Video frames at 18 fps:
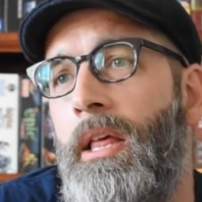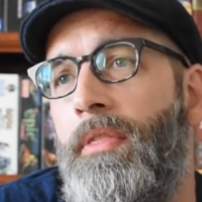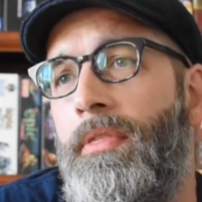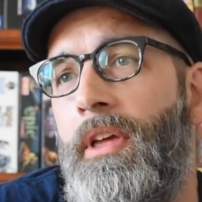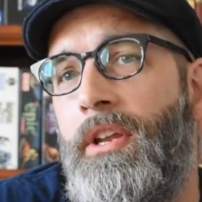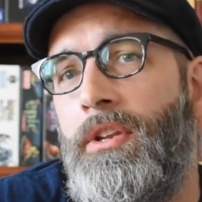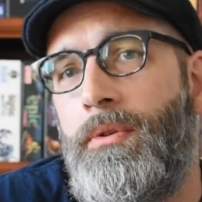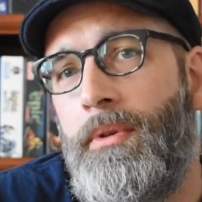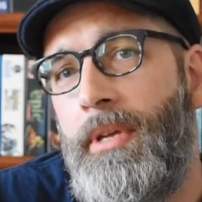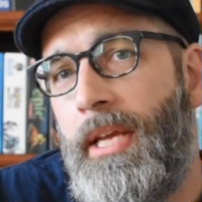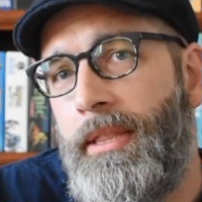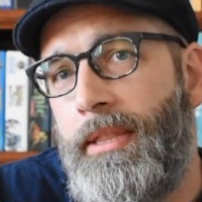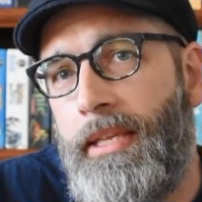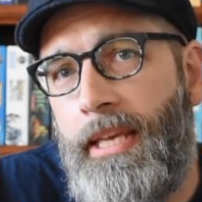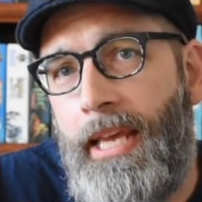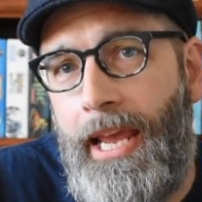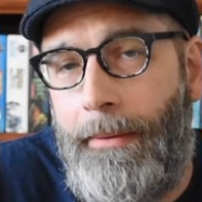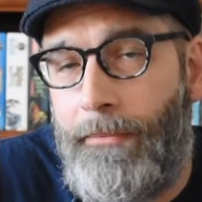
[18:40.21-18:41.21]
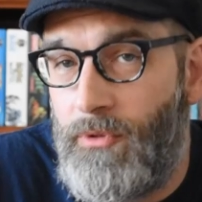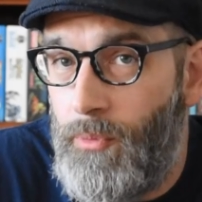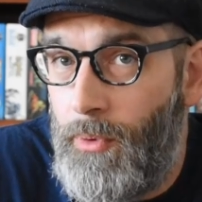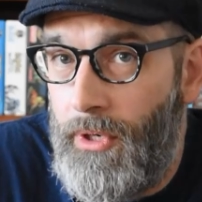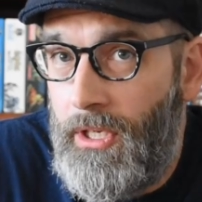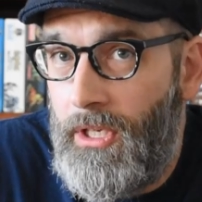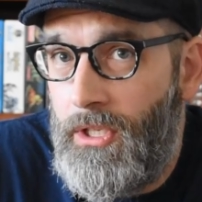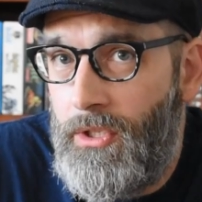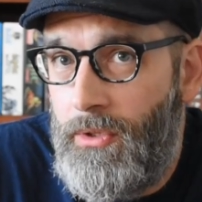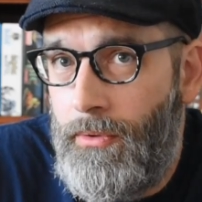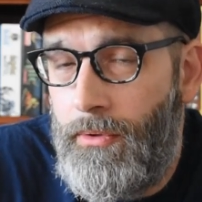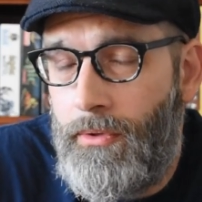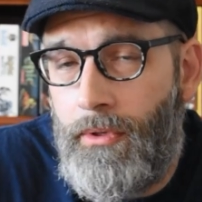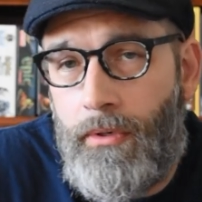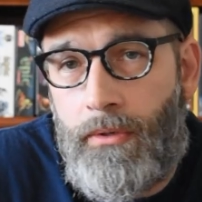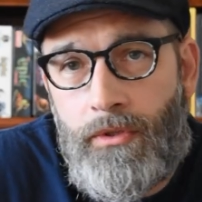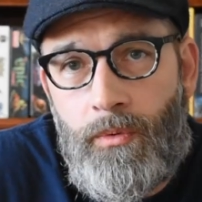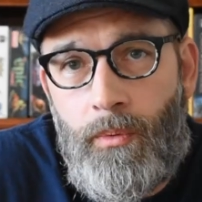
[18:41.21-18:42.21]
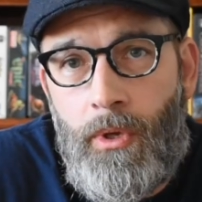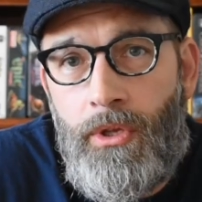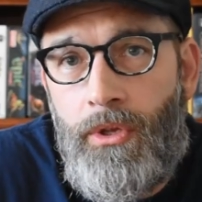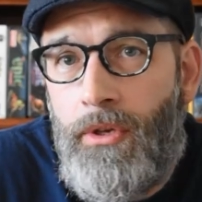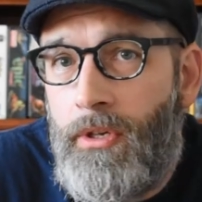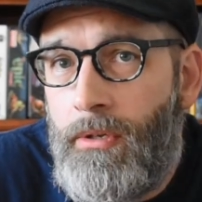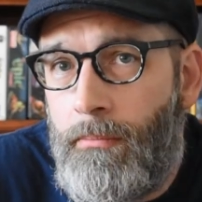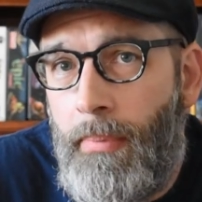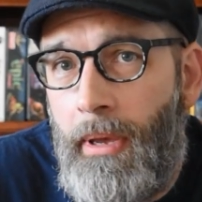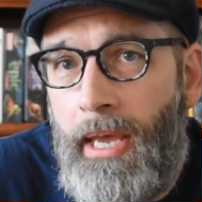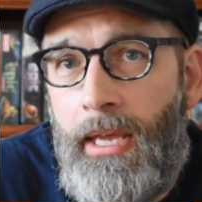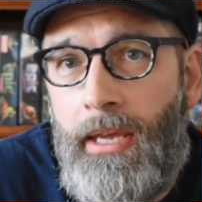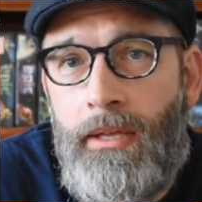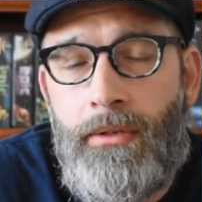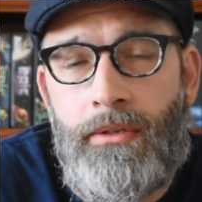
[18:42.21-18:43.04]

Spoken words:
Then you get the games. What are you going to do with those? Well, you can pay.